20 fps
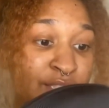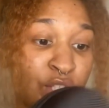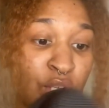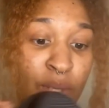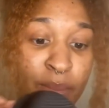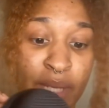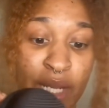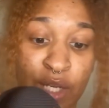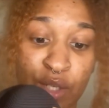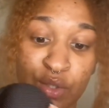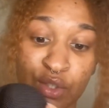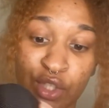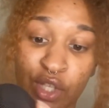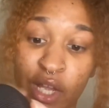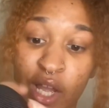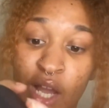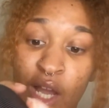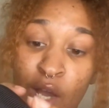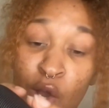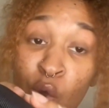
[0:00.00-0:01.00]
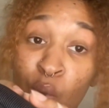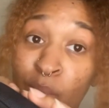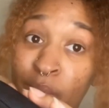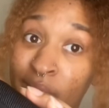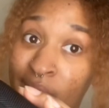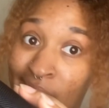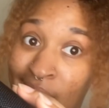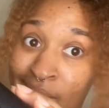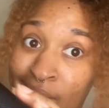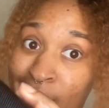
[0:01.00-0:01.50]
so I'm not gonna show y'all
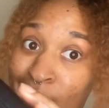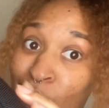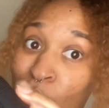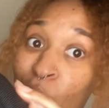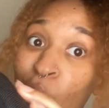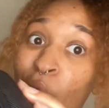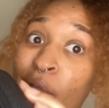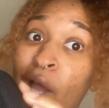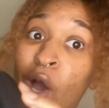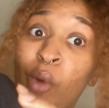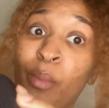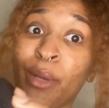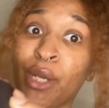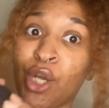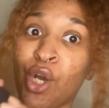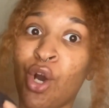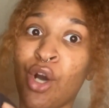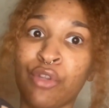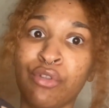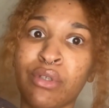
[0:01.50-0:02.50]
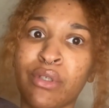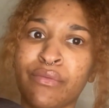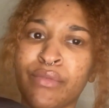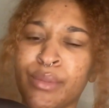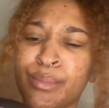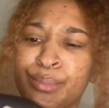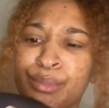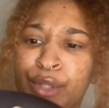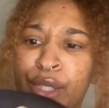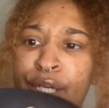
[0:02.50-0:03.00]
opening all three of them.
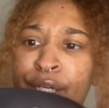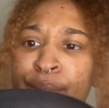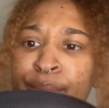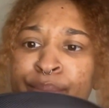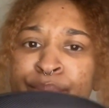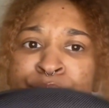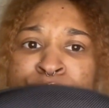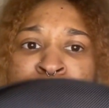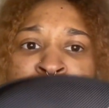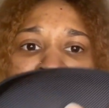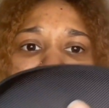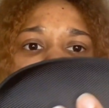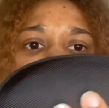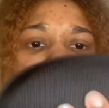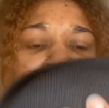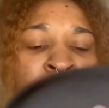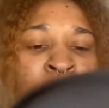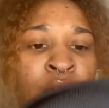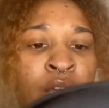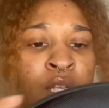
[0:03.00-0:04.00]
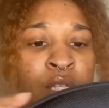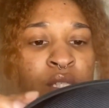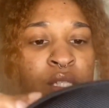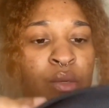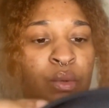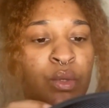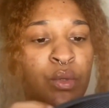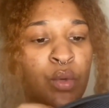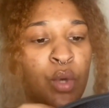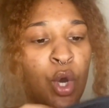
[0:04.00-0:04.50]
Okay, so
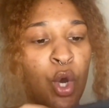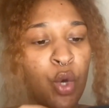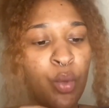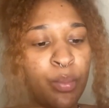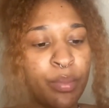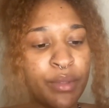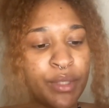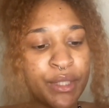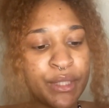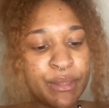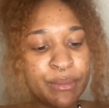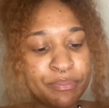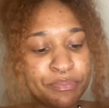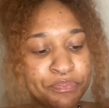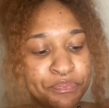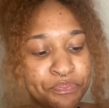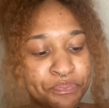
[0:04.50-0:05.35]
when you open it,